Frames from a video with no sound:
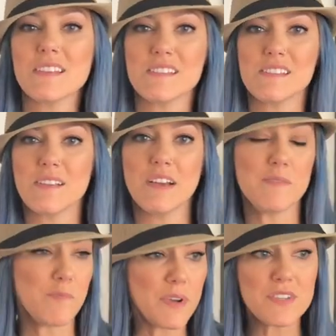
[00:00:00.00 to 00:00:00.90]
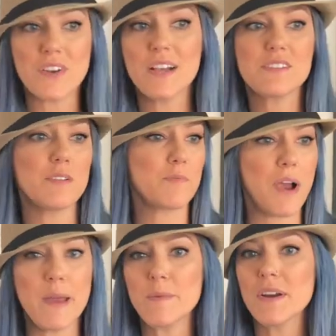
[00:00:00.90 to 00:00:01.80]
This is a moisturizer,
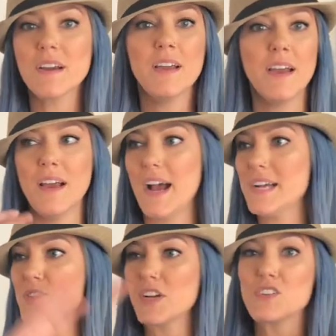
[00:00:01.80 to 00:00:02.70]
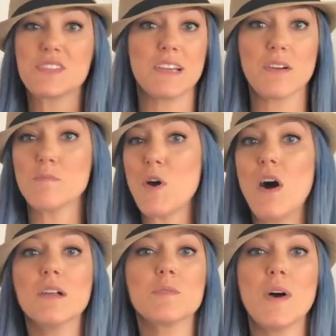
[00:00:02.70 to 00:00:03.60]
primer, hydrator, serum
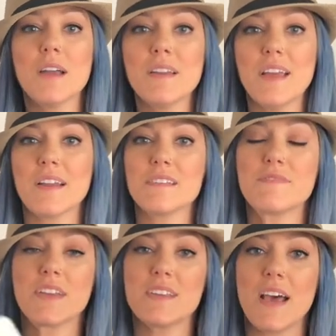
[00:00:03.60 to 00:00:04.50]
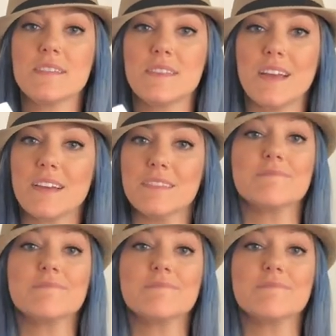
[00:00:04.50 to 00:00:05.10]
all in one. And it's fantastic.